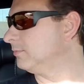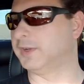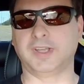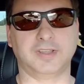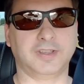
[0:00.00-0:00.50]

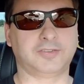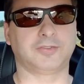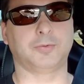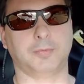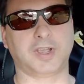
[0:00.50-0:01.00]
but it's
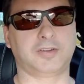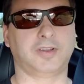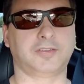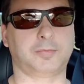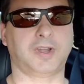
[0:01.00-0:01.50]
just what my
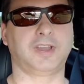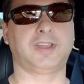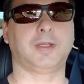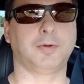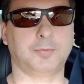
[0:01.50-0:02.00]
crazy
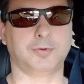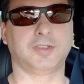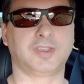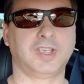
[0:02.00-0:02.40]
brain came up with